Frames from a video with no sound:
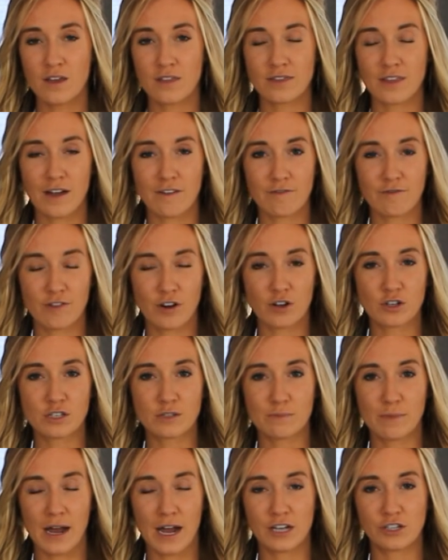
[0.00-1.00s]
That
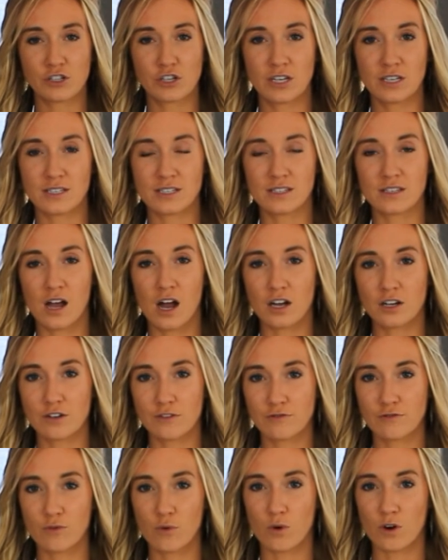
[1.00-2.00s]
first batch is not
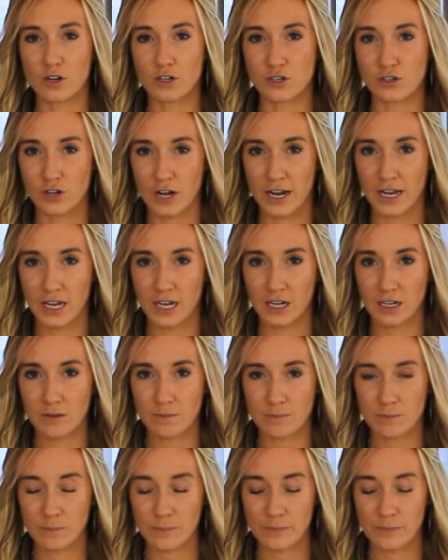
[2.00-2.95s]
for drinking.